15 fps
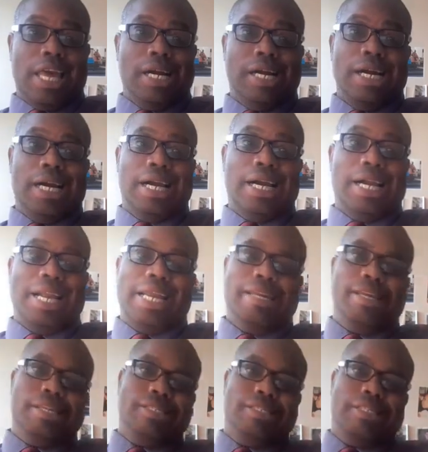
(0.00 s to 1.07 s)
Uh, and
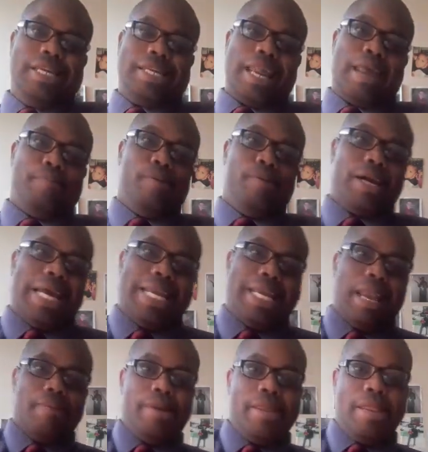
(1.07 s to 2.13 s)
you can get that book at
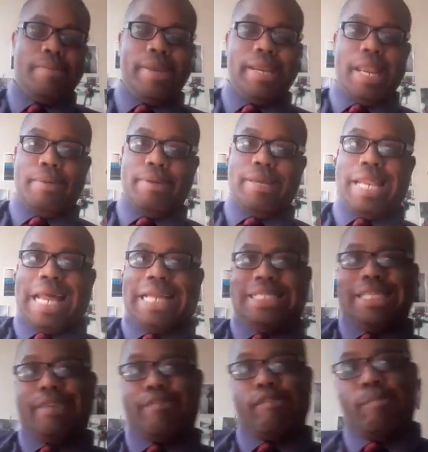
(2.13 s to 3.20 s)

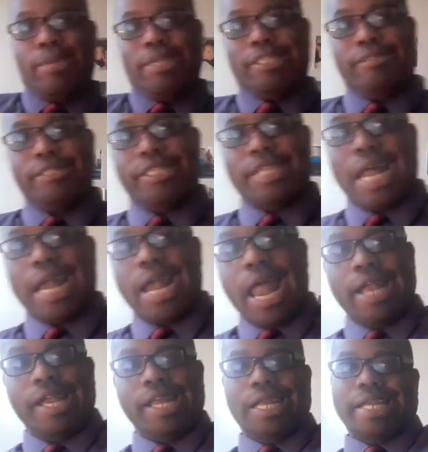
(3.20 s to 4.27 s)

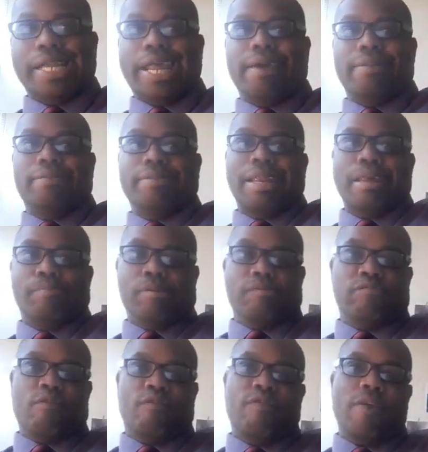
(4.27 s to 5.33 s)
www.tidwellministries.net. You can download that
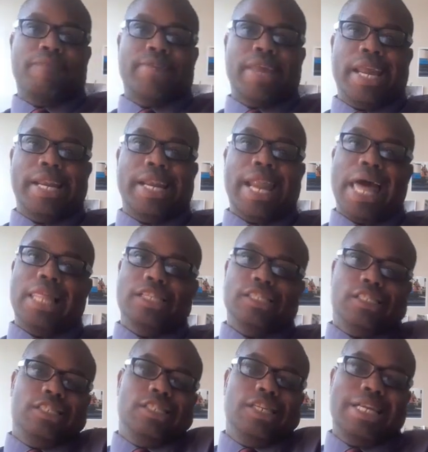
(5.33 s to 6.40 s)
book for $15.
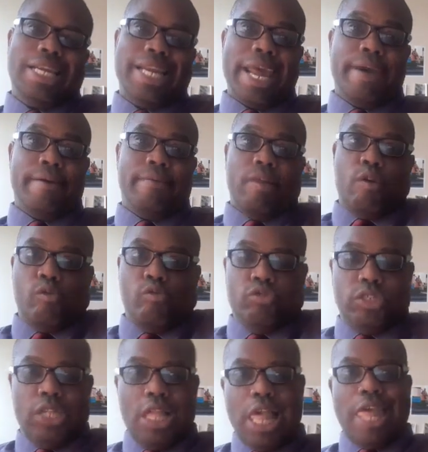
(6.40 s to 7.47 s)
The download.
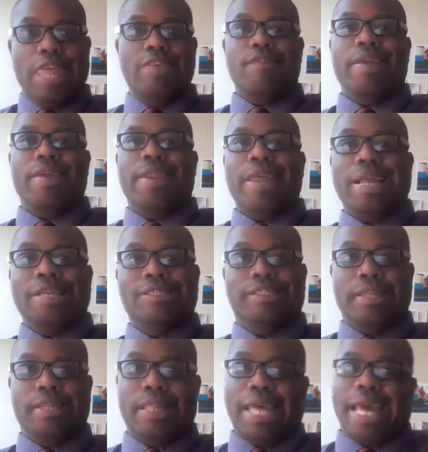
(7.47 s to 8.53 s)
You get it
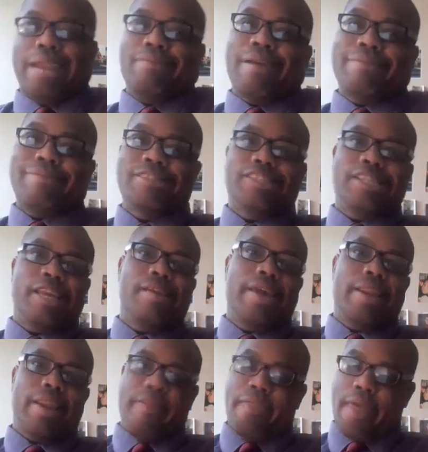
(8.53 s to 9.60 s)
instantly. I don't have to sing
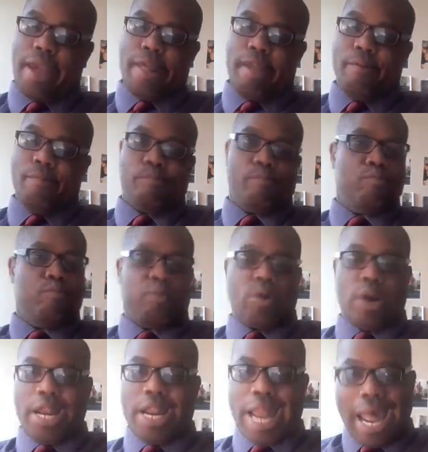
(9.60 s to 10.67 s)
anything. You
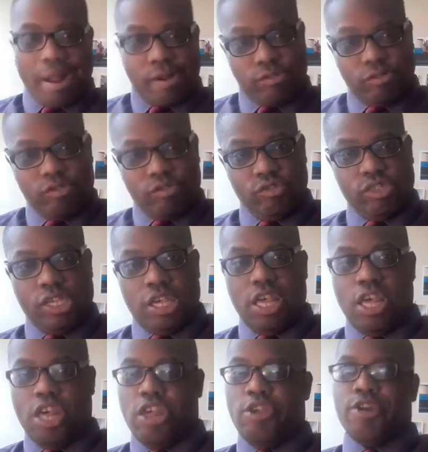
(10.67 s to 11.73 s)
print it out.
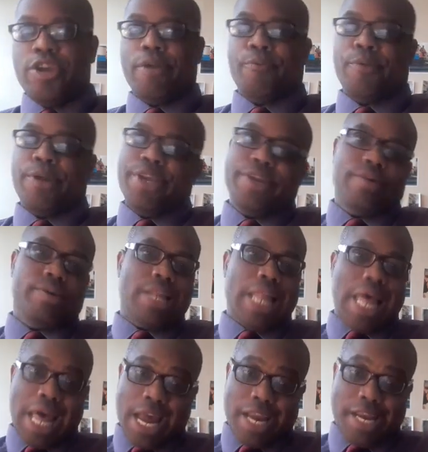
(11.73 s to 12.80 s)
You can read it
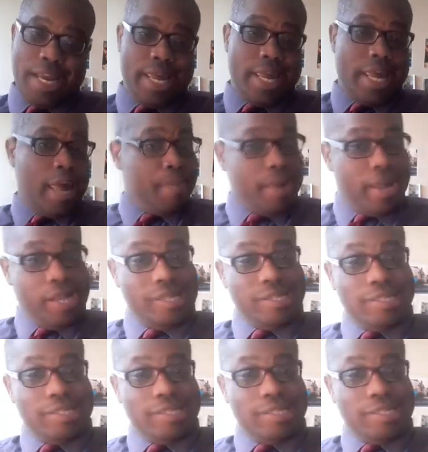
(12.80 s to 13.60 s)
online. You can keep it.